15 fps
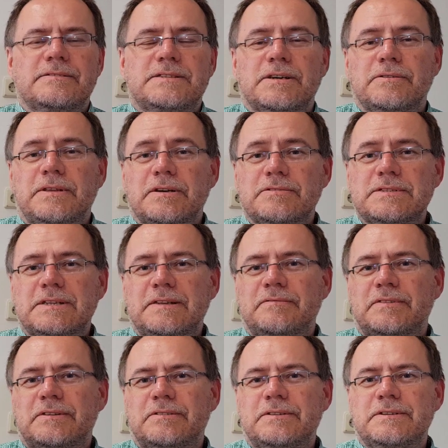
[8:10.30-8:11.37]
So those are the
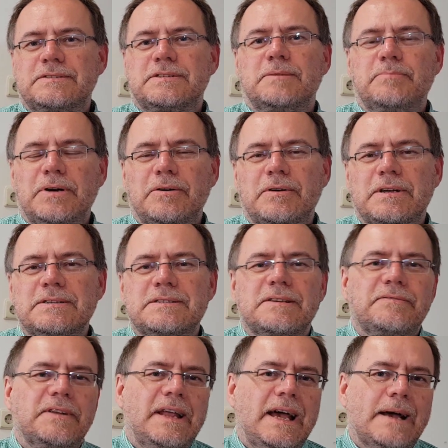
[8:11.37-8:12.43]
various components
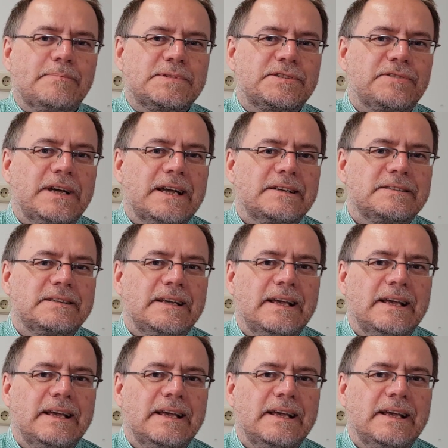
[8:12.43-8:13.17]
of an abstract,